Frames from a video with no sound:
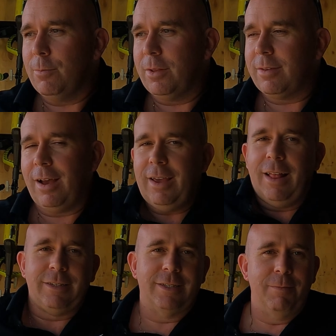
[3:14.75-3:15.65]
But
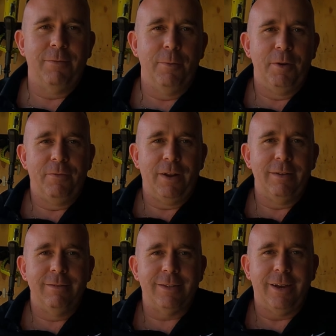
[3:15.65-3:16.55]
yeah, it's just something for a bit of
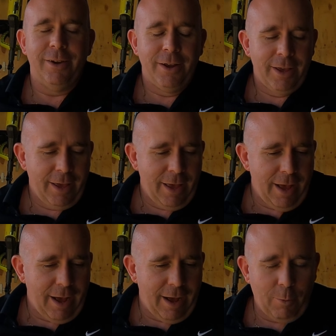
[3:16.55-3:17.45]
fun. So
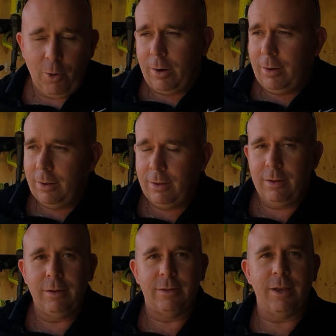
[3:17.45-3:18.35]
alright,
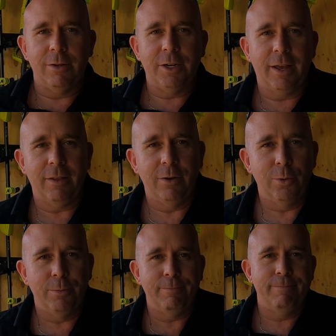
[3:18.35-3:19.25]
let's go and check out the
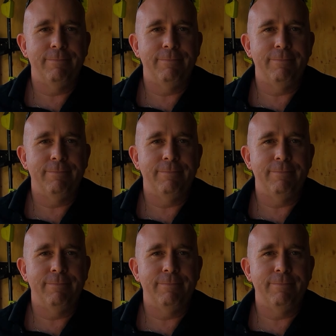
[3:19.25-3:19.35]
lawn.